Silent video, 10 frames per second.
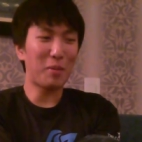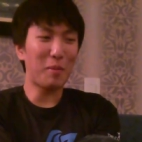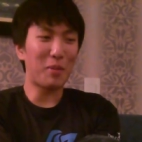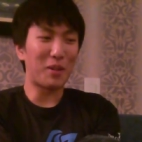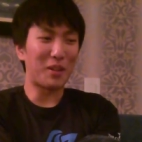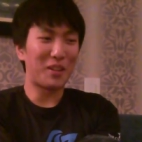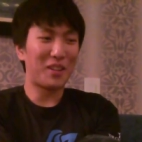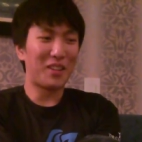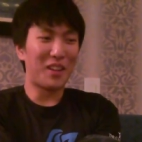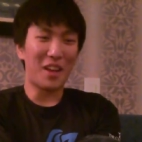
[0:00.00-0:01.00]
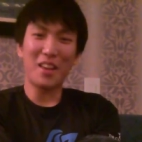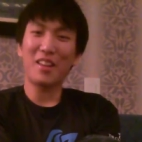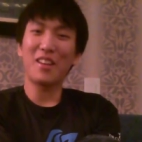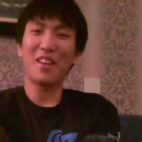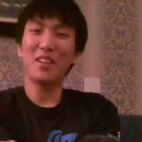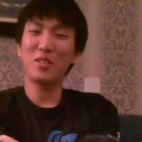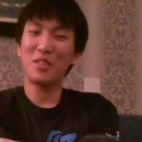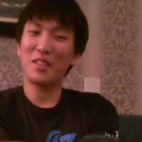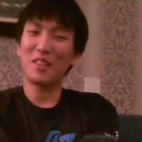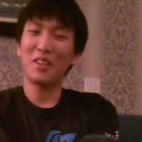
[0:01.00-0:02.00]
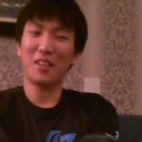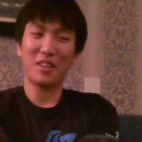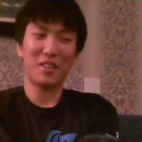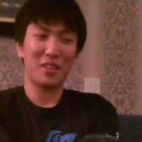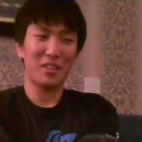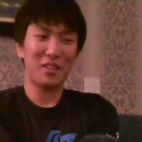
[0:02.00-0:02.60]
remember. I actually think